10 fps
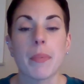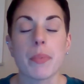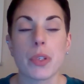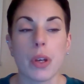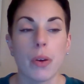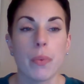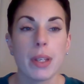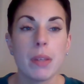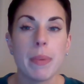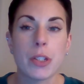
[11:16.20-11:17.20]
So
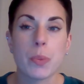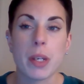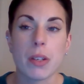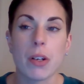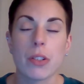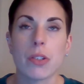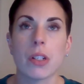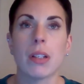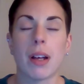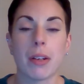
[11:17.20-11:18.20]
with a bench press arch, there's a
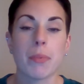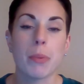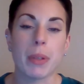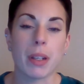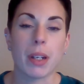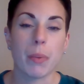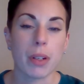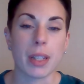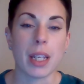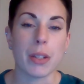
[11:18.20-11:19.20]
lot of mobility
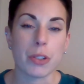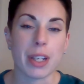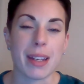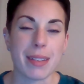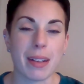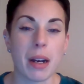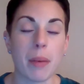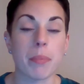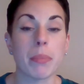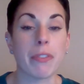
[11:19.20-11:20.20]
work that usually has to
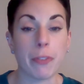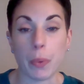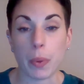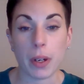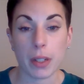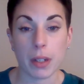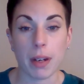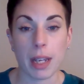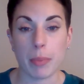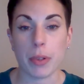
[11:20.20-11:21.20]
come before you're
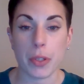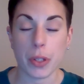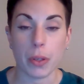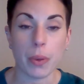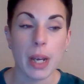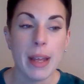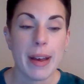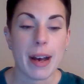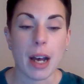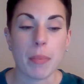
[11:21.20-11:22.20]
able to
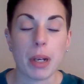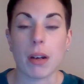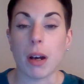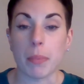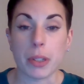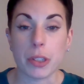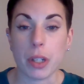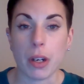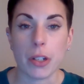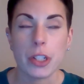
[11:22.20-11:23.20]
accomplish the
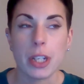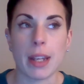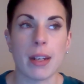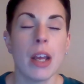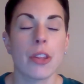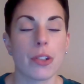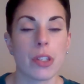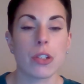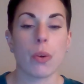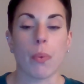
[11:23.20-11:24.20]
arch. And there's
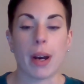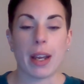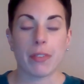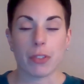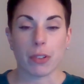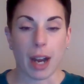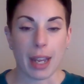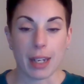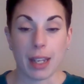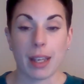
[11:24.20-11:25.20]
such a wide
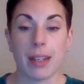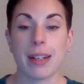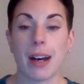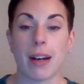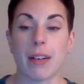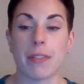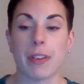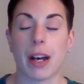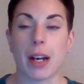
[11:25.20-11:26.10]
variety of